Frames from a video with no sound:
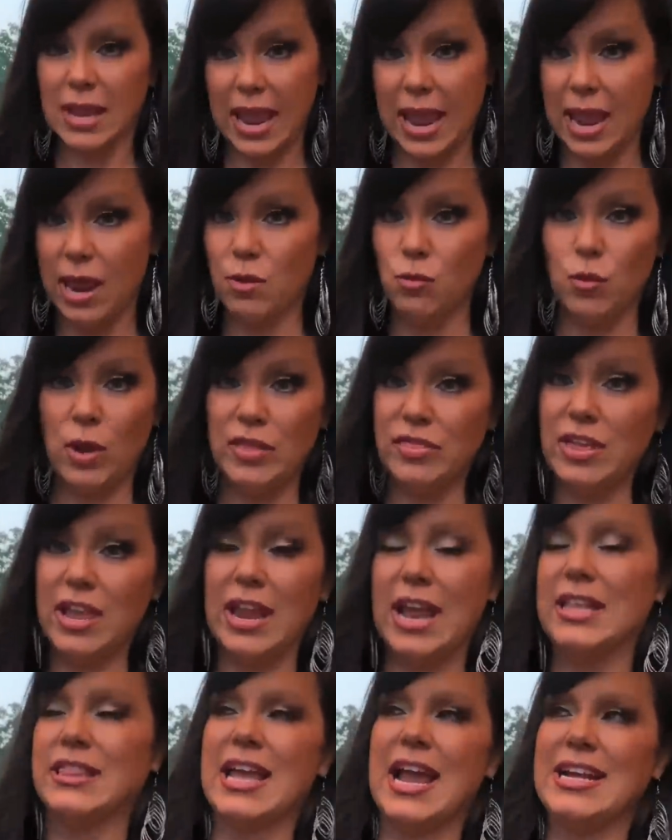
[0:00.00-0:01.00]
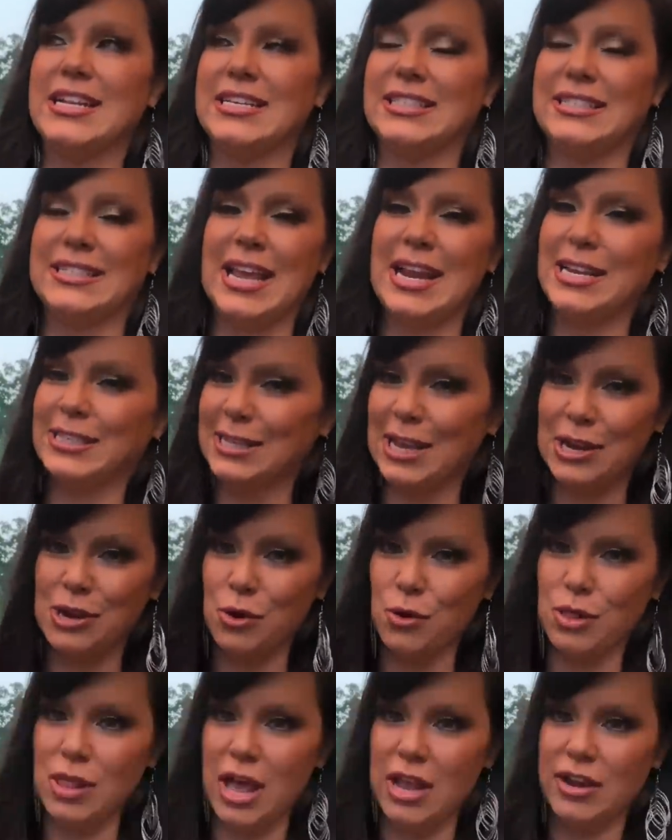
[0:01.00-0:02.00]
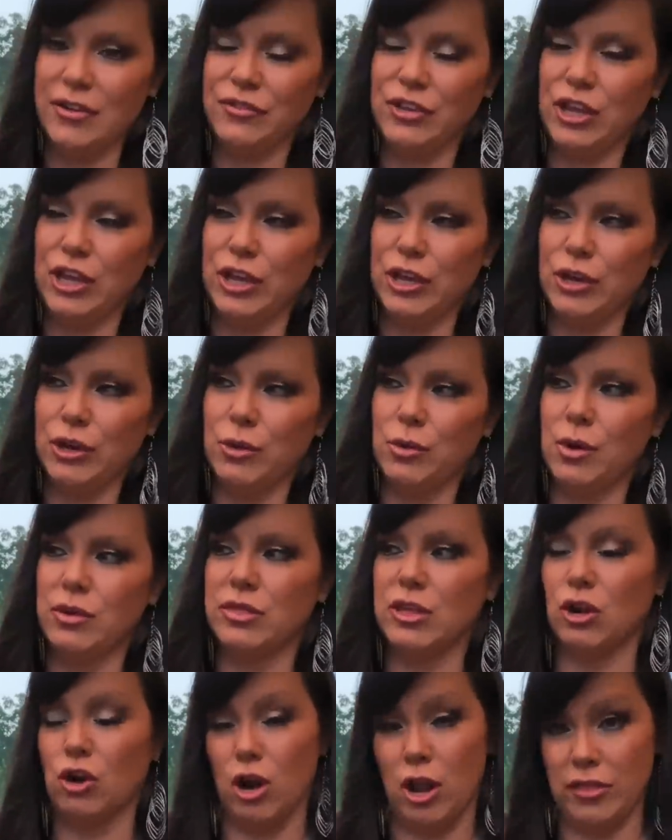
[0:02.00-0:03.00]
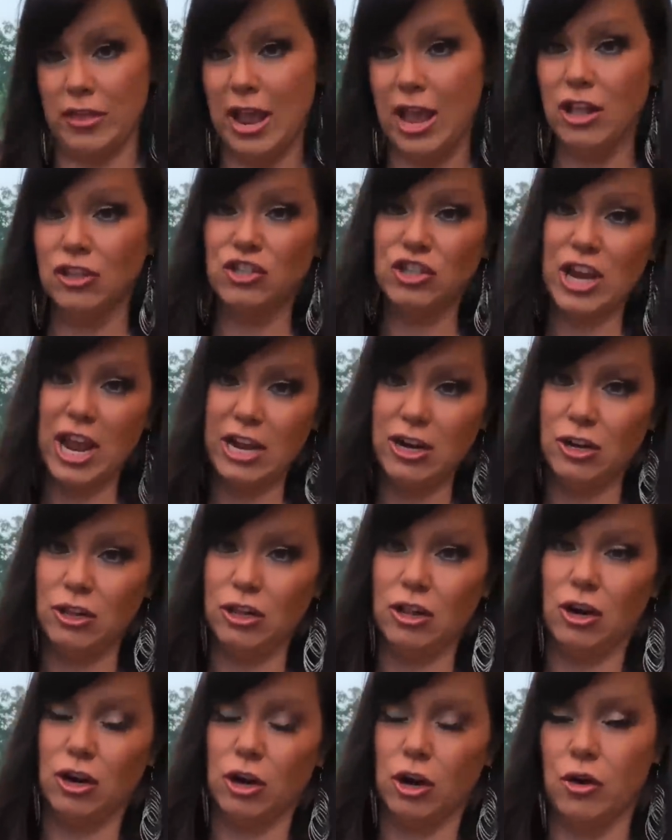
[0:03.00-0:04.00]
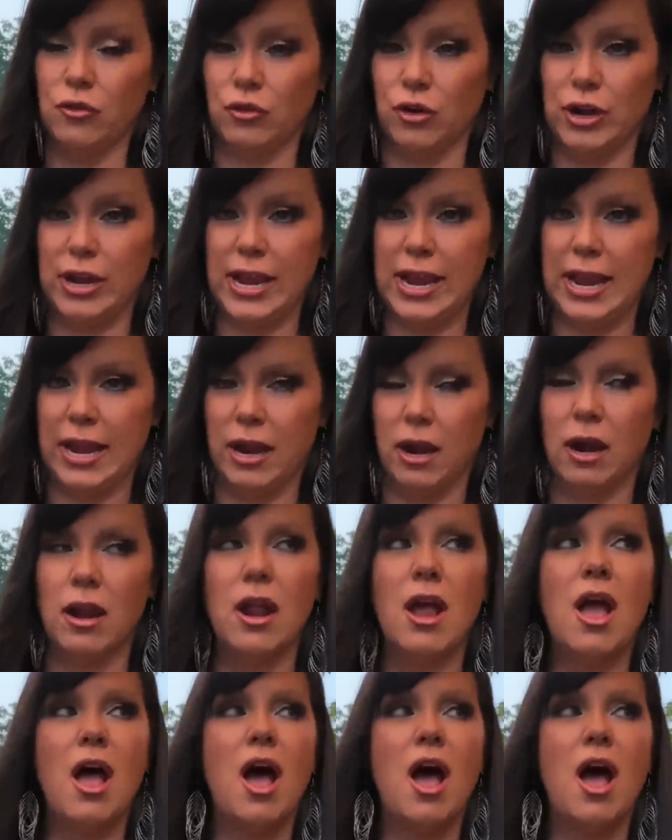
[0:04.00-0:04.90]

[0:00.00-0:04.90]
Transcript: And one thing I'd like to say, because I know a lot of you that are on the health channel are over here,